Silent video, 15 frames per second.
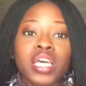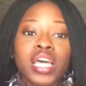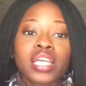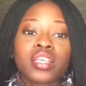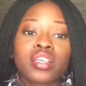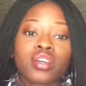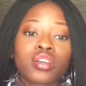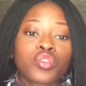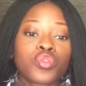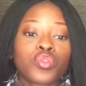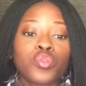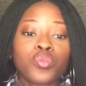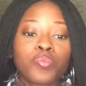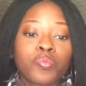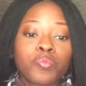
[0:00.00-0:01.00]
I did our
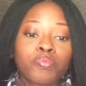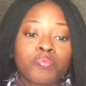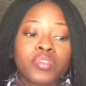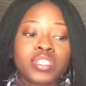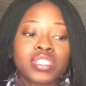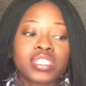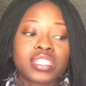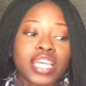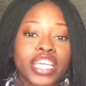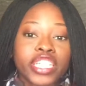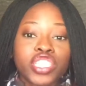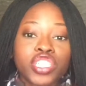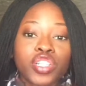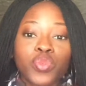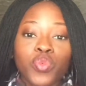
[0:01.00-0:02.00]
group
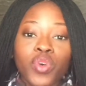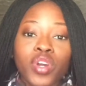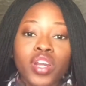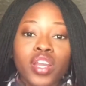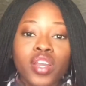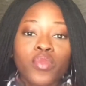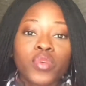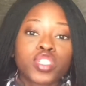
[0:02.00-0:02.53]
presentation work,